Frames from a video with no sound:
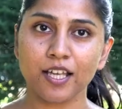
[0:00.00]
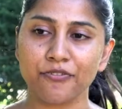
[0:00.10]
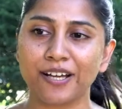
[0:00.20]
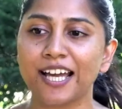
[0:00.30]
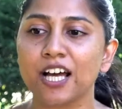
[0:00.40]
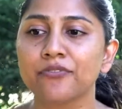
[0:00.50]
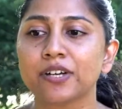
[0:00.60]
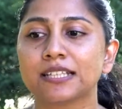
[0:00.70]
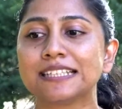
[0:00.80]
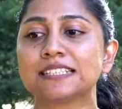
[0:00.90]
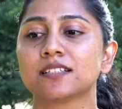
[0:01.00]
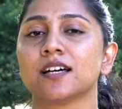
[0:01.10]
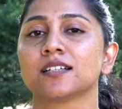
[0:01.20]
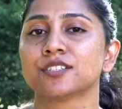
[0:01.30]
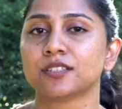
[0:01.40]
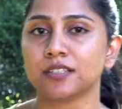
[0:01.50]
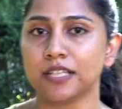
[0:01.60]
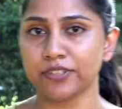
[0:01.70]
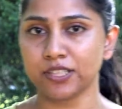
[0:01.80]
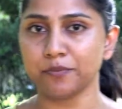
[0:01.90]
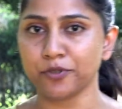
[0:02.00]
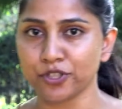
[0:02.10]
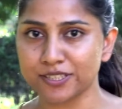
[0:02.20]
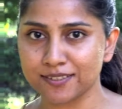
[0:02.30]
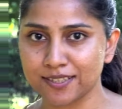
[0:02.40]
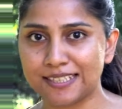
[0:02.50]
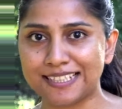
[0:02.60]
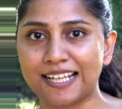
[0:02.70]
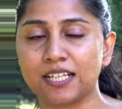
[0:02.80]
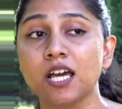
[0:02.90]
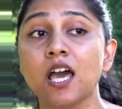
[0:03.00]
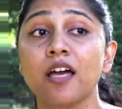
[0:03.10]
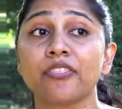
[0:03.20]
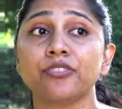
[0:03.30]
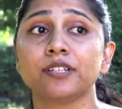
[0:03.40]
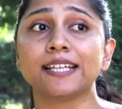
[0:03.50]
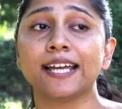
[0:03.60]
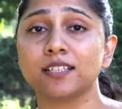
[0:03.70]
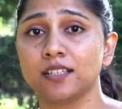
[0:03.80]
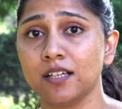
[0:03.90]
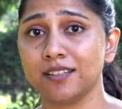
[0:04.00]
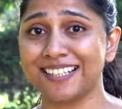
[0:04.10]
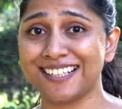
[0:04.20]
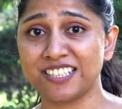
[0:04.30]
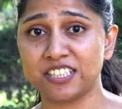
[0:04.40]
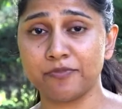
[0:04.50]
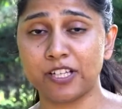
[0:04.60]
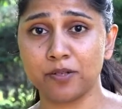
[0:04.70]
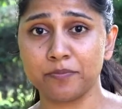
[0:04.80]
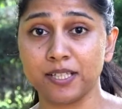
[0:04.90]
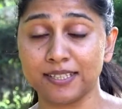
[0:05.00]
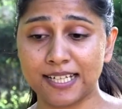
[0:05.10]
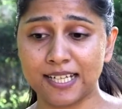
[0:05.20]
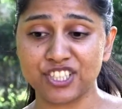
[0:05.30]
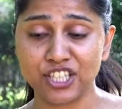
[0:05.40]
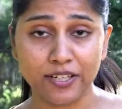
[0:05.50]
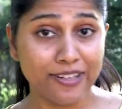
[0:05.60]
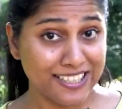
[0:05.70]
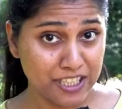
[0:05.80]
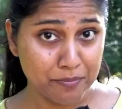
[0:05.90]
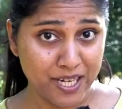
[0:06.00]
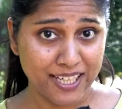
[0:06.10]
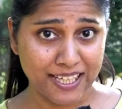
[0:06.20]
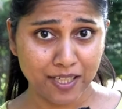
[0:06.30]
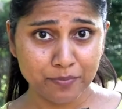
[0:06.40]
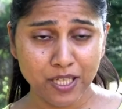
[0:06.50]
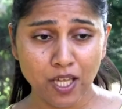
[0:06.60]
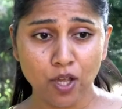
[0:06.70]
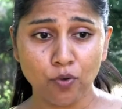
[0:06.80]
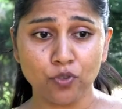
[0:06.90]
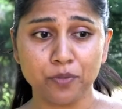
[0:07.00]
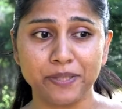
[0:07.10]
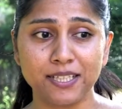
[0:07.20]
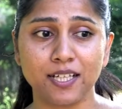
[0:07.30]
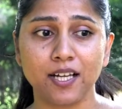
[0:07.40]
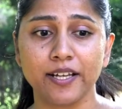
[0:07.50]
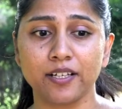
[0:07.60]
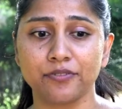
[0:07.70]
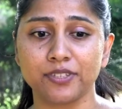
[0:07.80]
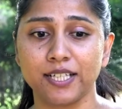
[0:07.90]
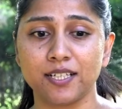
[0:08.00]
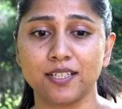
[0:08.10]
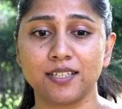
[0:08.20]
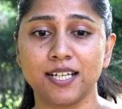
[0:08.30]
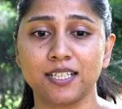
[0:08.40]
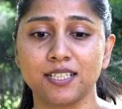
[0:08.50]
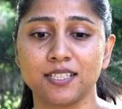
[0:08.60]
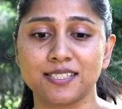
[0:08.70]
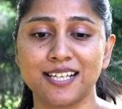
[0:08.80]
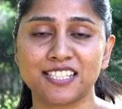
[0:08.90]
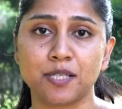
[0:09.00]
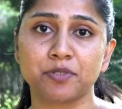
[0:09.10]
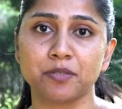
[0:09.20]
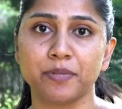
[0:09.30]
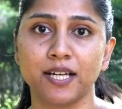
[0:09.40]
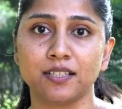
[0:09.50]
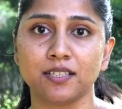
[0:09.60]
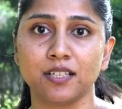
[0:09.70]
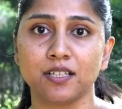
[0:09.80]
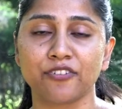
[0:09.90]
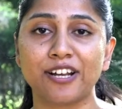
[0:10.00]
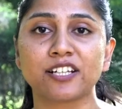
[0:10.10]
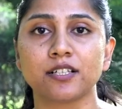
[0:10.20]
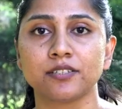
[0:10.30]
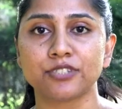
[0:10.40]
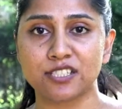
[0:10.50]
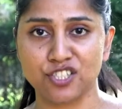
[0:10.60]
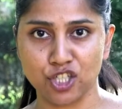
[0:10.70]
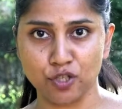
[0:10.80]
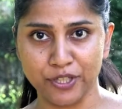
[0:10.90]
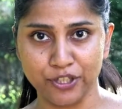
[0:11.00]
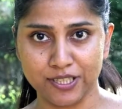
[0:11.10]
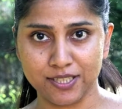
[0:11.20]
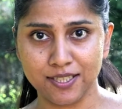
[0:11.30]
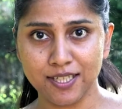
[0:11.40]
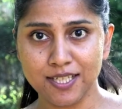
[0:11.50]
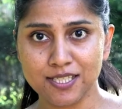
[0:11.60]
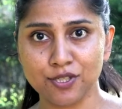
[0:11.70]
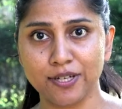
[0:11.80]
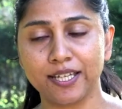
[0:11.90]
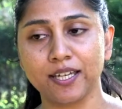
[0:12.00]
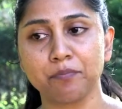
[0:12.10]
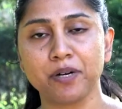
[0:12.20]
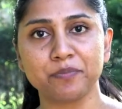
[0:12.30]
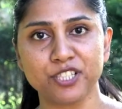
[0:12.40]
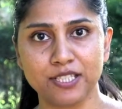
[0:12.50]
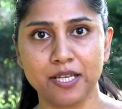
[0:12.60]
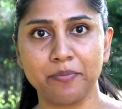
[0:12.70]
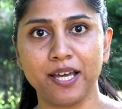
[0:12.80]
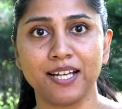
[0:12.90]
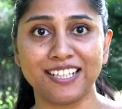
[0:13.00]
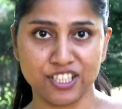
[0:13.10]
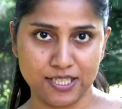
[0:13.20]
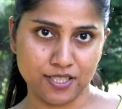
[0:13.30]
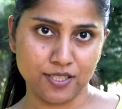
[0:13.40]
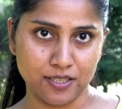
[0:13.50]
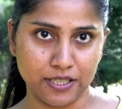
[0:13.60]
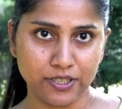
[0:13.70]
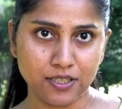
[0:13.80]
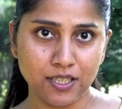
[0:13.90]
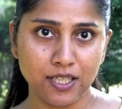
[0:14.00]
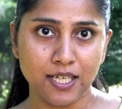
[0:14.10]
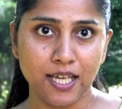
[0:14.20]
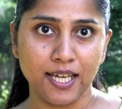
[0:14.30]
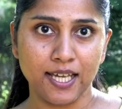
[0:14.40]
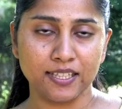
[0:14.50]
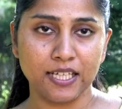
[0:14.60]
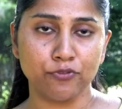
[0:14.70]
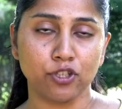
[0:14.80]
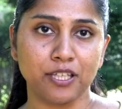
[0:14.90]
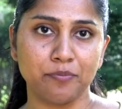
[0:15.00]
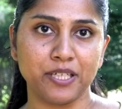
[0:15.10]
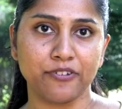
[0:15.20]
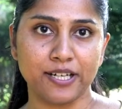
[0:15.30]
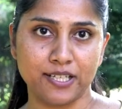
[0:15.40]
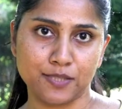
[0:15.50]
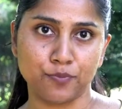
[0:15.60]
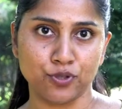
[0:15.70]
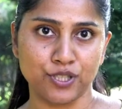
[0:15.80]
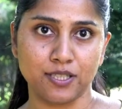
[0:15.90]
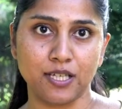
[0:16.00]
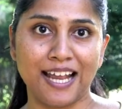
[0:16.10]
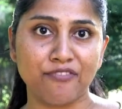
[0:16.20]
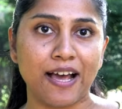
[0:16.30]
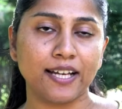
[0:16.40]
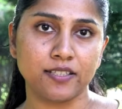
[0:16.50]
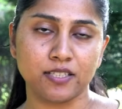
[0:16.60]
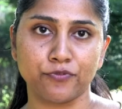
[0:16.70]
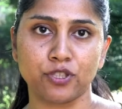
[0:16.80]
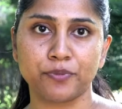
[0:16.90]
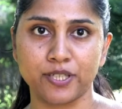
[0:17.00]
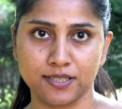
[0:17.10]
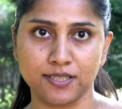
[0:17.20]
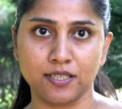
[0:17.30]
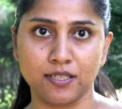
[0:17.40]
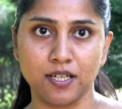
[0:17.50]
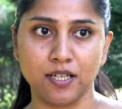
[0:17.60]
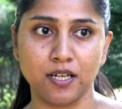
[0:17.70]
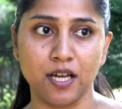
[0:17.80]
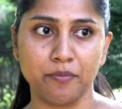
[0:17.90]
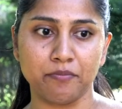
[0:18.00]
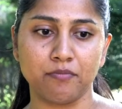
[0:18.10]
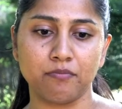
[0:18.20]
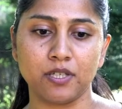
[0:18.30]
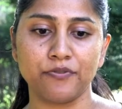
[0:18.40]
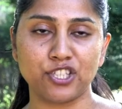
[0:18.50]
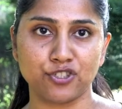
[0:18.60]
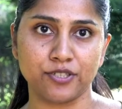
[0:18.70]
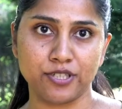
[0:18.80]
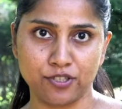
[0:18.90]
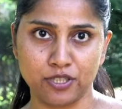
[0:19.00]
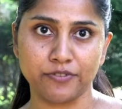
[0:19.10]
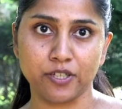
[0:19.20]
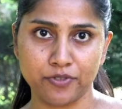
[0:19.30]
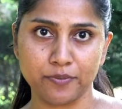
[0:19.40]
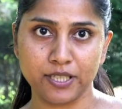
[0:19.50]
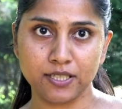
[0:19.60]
If I have an international level laboratory, then the data that I develop, that I generate in my lab, would be the kind of data that is accepted by the greater research community. So I can publish them at international level, and that will give me greater exposure and validity for the products that I'm eventually trying to develop from